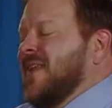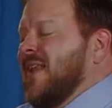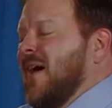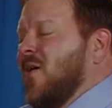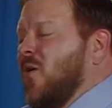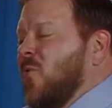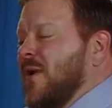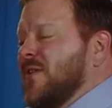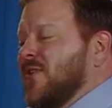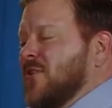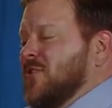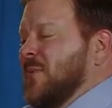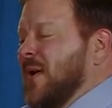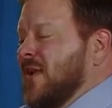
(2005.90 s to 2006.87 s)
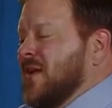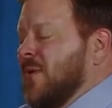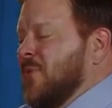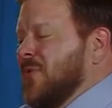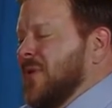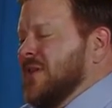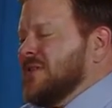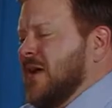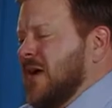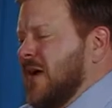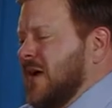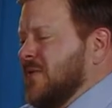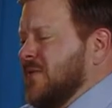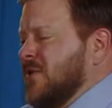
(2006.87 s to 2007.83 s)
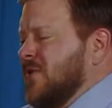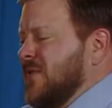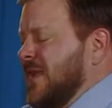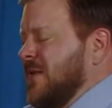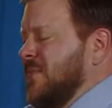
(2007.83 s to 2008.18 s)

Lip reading: Now, we talked about a couple things. You did